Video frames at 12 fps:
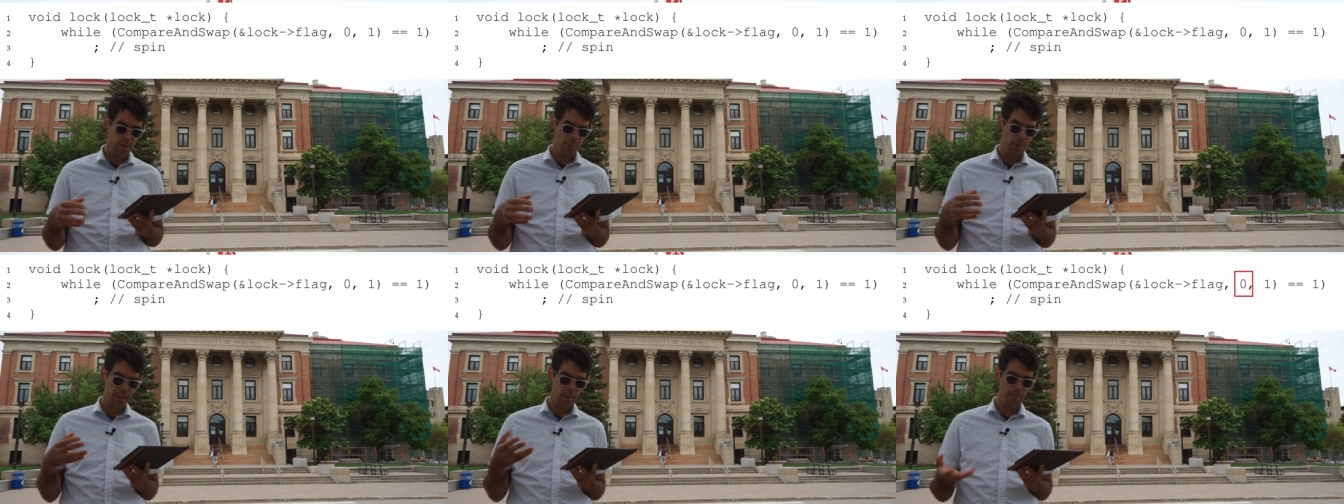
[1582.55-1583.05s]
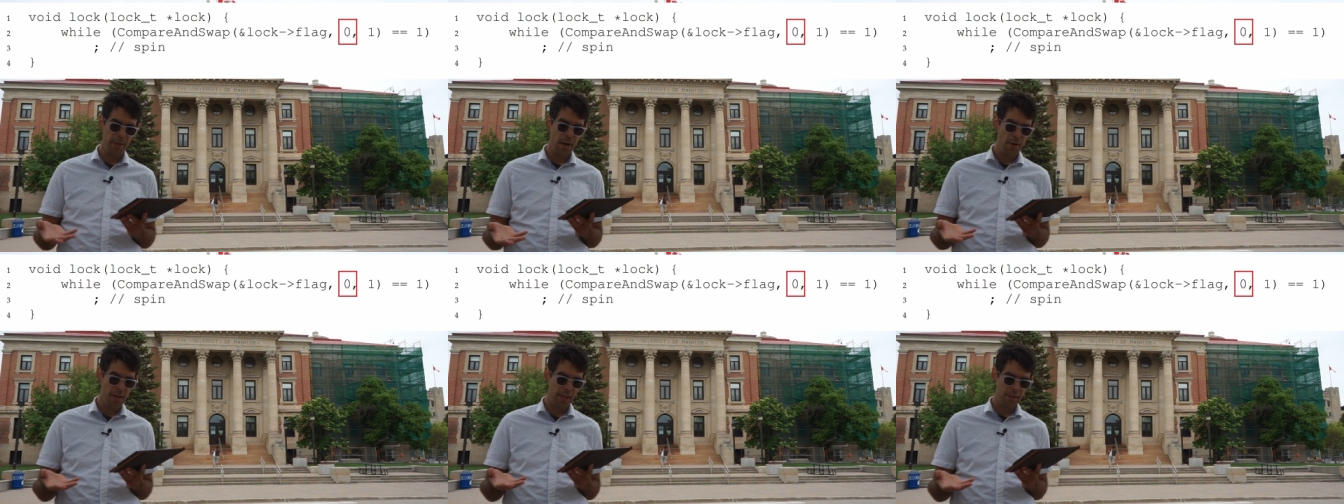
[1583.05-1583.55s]
we're
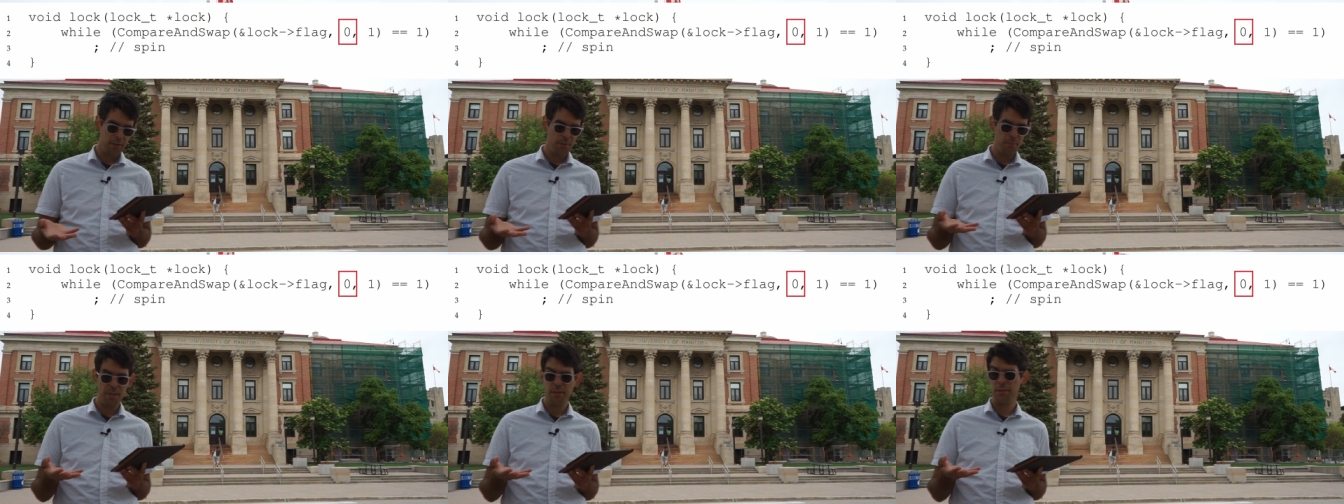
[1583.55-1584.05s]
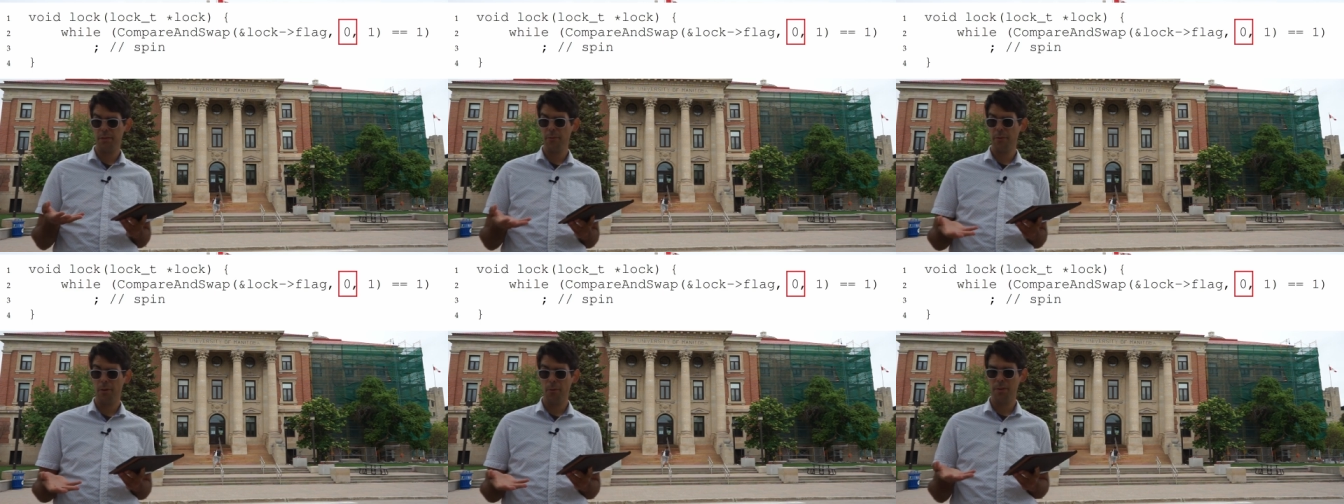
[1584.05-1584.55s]
comparing it to be
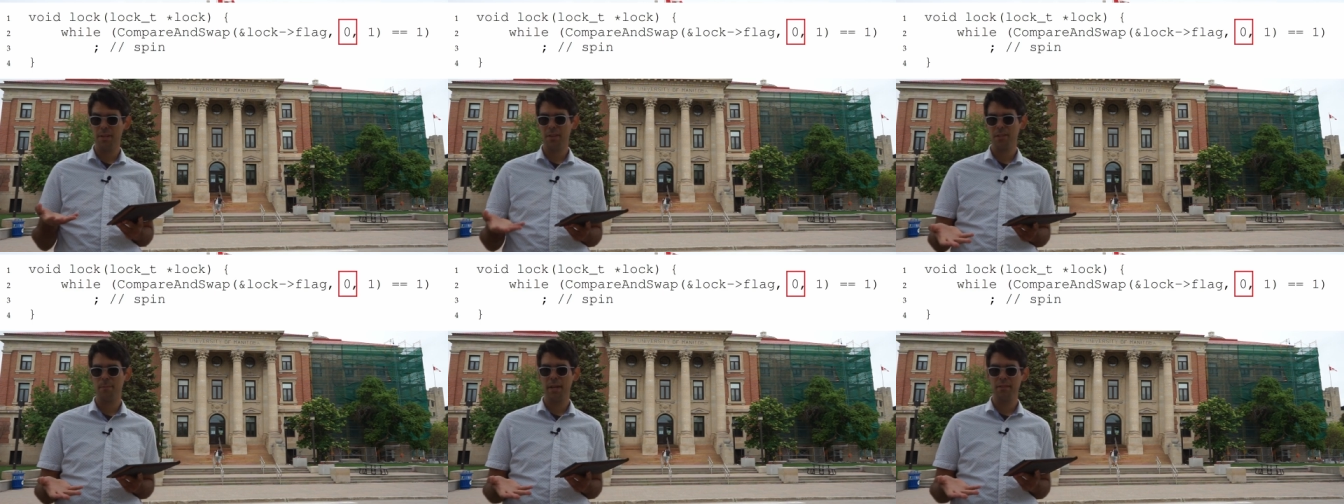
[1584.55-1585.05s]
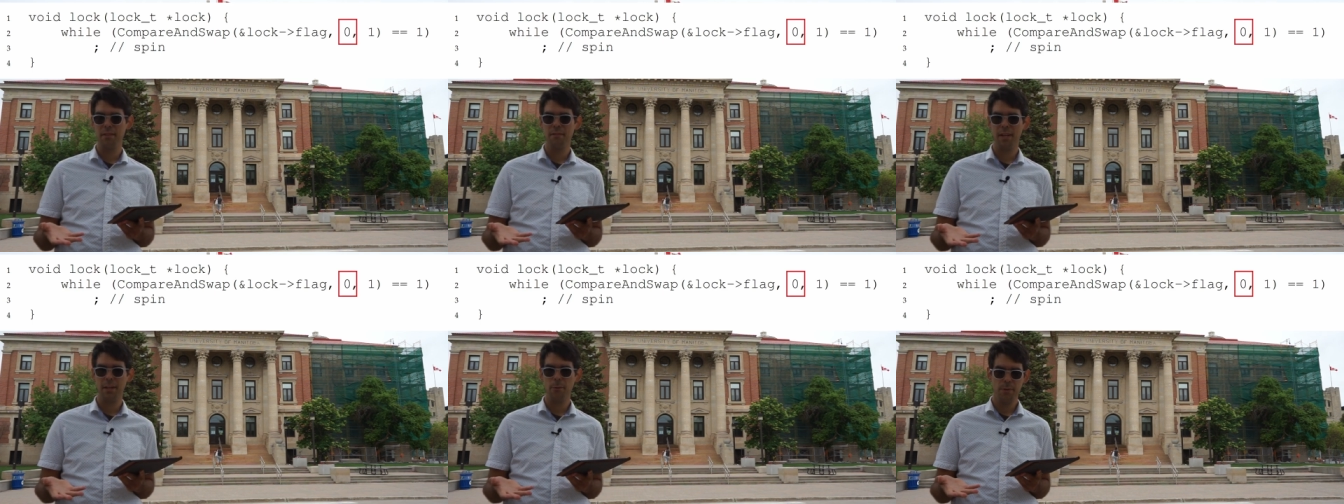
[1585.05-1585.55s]
zero. The expected
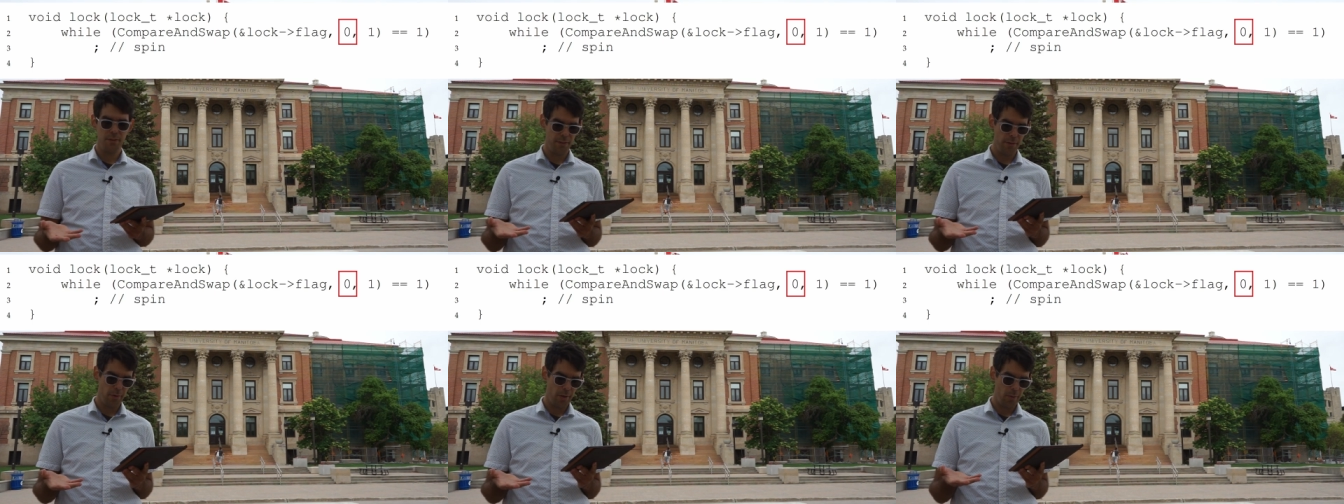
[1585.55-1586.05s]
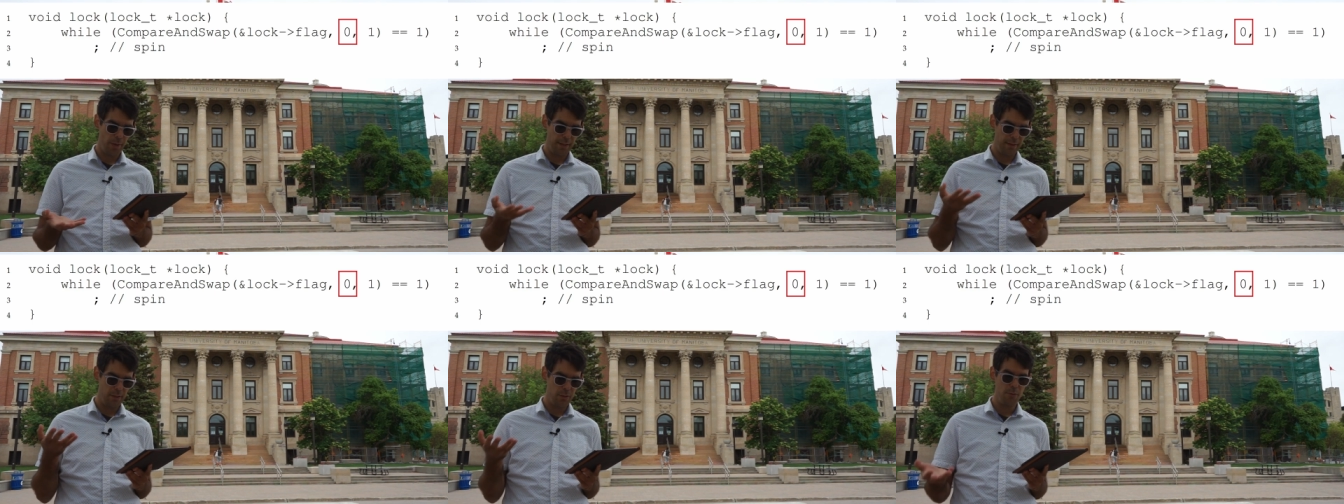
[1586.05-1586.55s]
value is zero
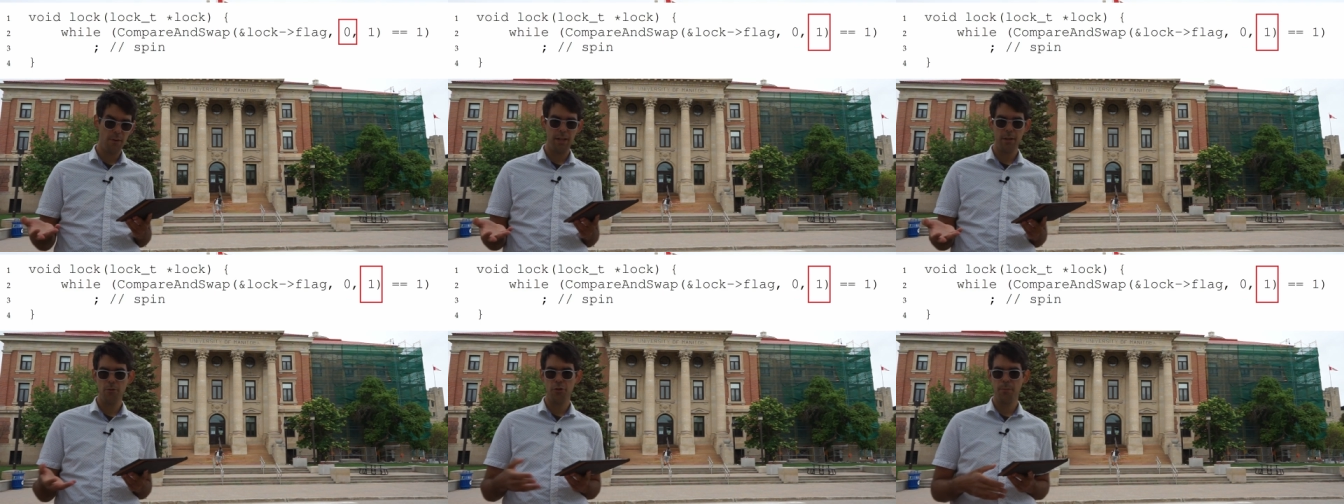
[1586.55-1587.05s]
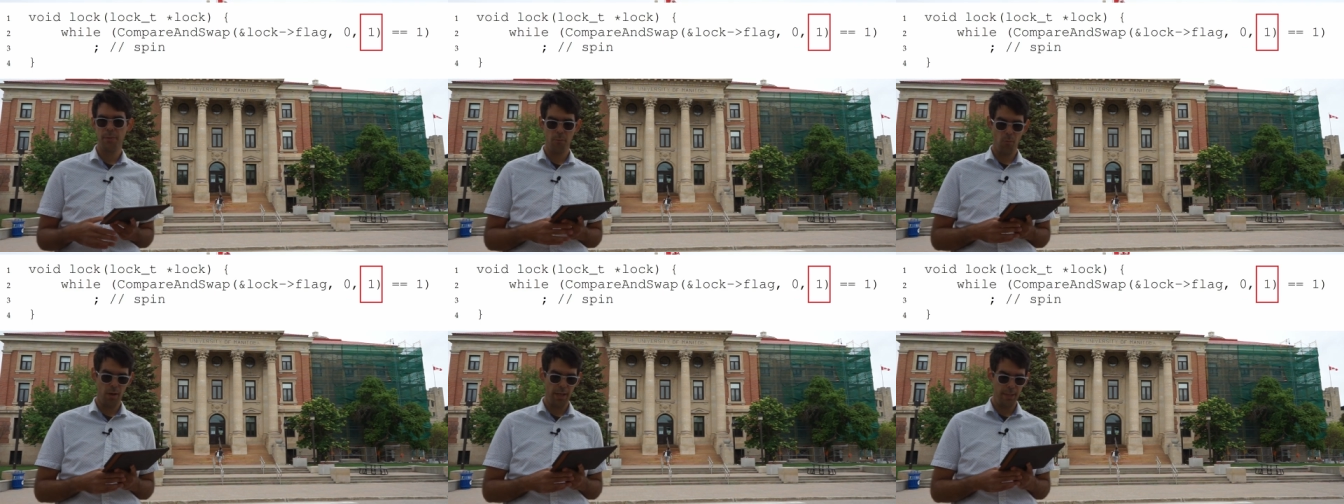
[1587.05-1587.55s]
and the new value should be
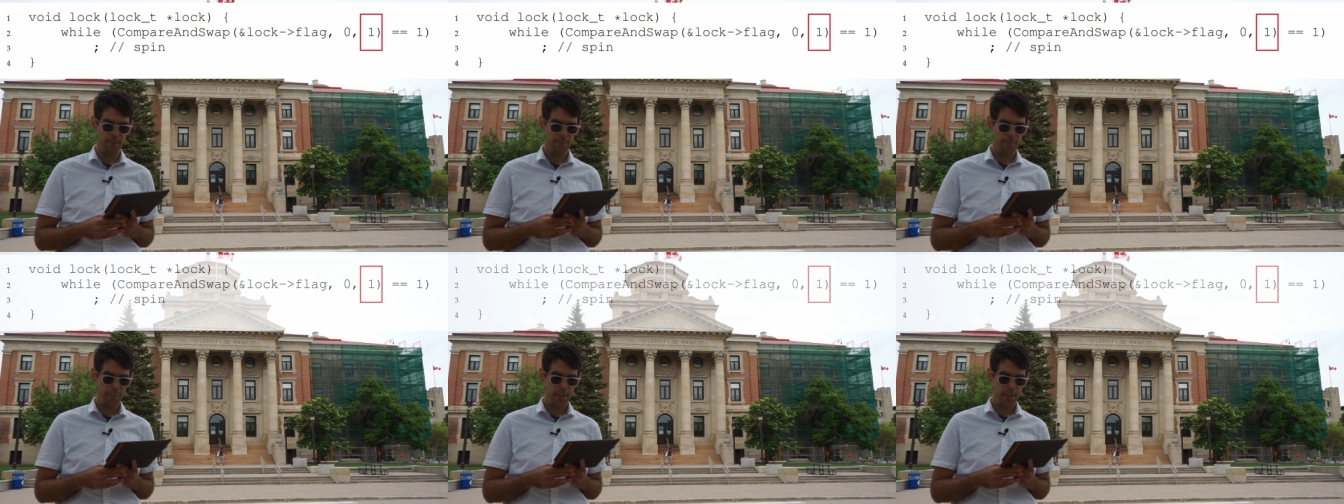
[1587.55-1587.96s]
one.